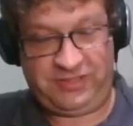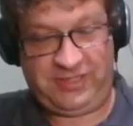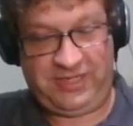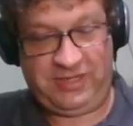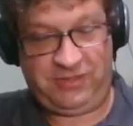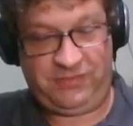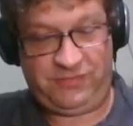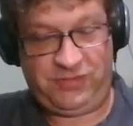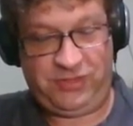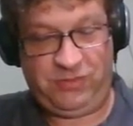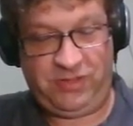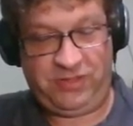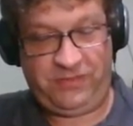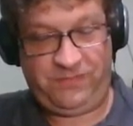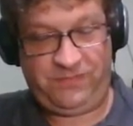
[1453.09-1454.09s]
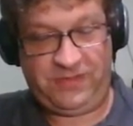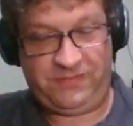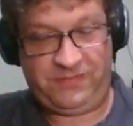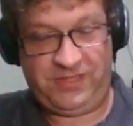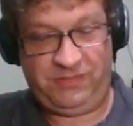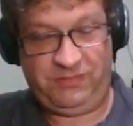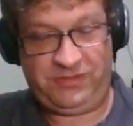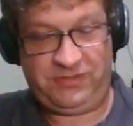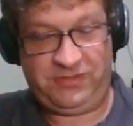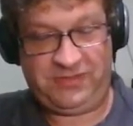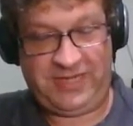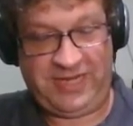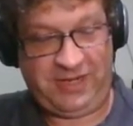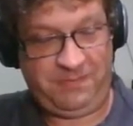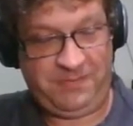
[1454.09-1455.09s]
a count of 250, which
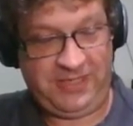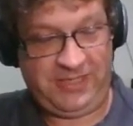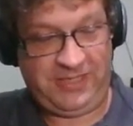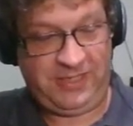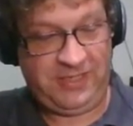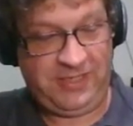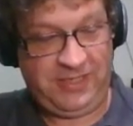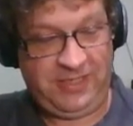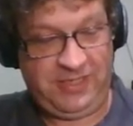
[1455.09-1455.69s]
is how many